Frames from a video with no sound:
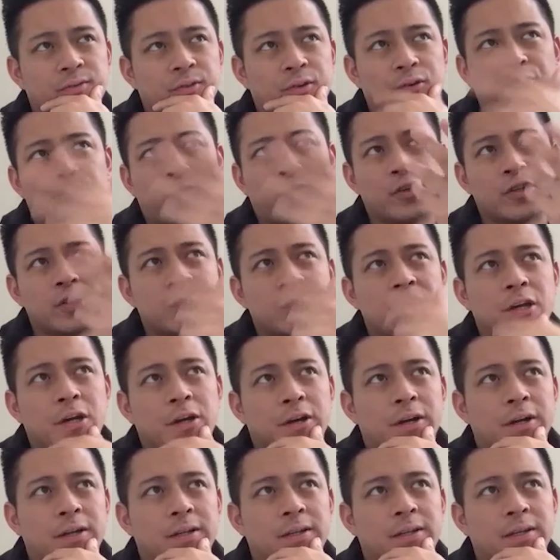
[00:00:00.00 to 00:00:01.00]
Well, first
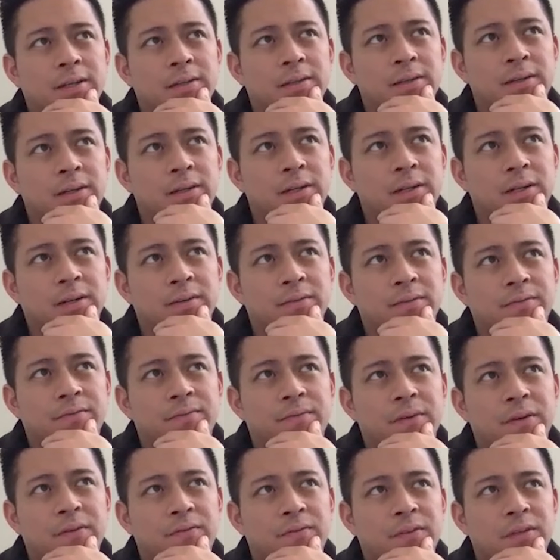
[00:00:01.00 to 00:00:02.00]
year I did uh,
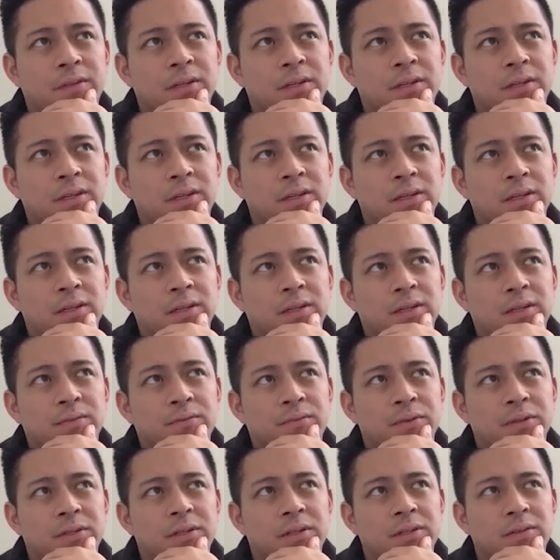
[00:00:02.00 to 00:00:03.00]
50,
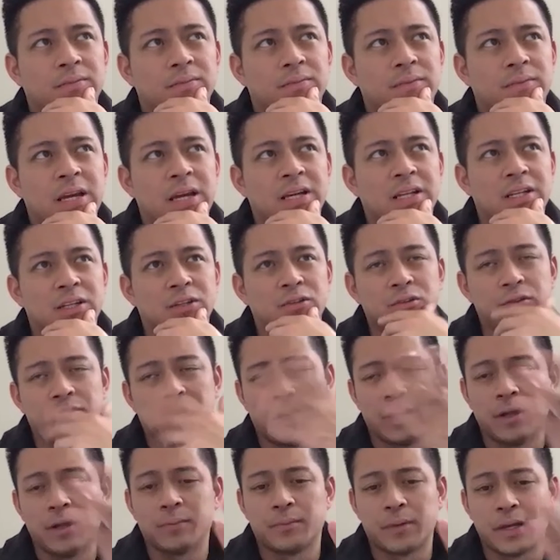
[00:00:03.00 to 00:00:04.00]
we did 82,
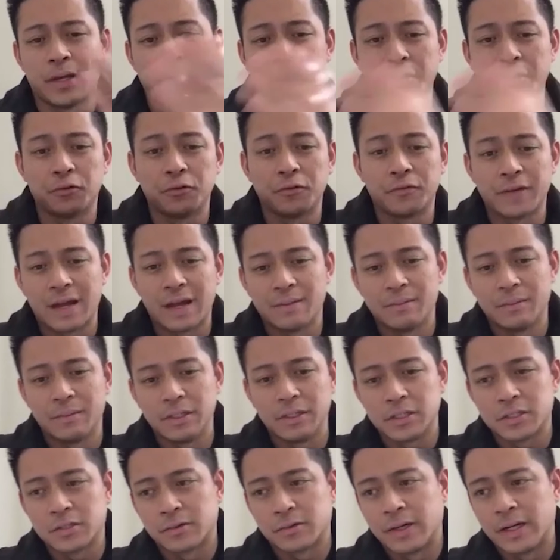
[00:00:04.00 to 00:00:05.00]
help 82
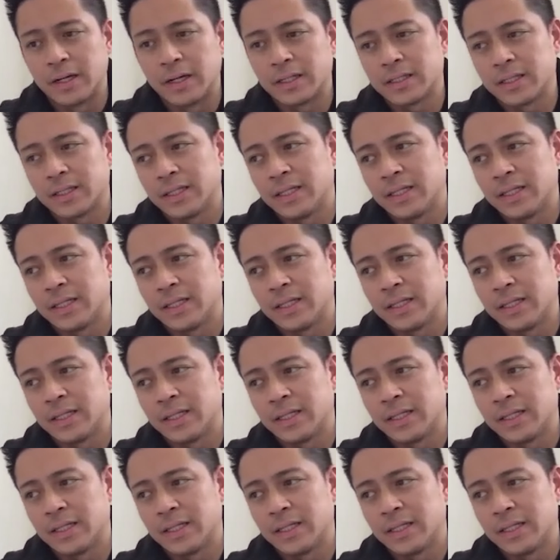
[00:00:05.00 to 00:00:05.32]
families, right?